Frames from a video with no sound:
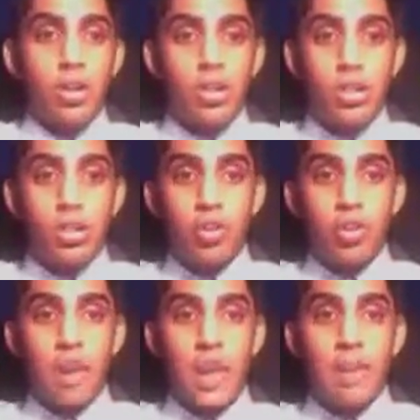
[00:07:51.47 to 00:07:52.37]
2,
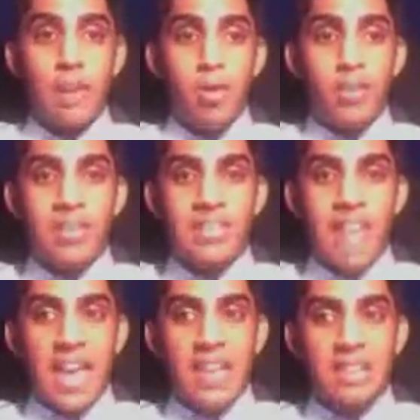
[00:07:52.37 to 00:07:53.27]
my opponent's
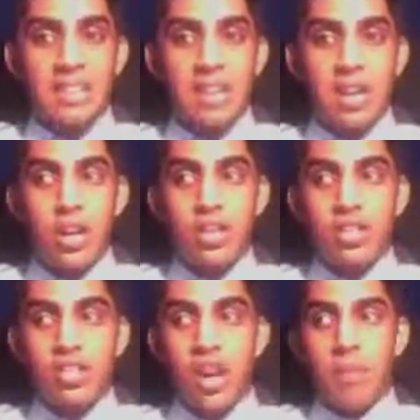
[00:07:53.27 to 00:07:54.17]
case
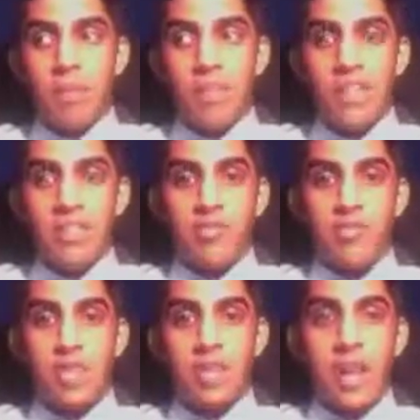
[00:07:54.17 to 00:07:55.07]
does not provide
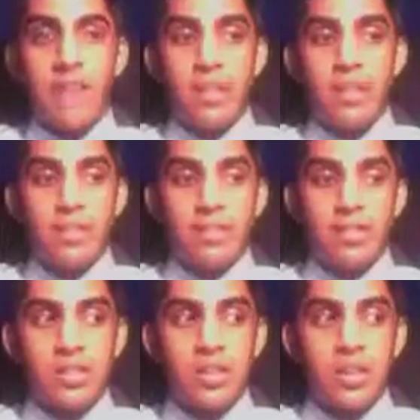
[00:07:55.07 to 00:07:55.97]
sufficient evidence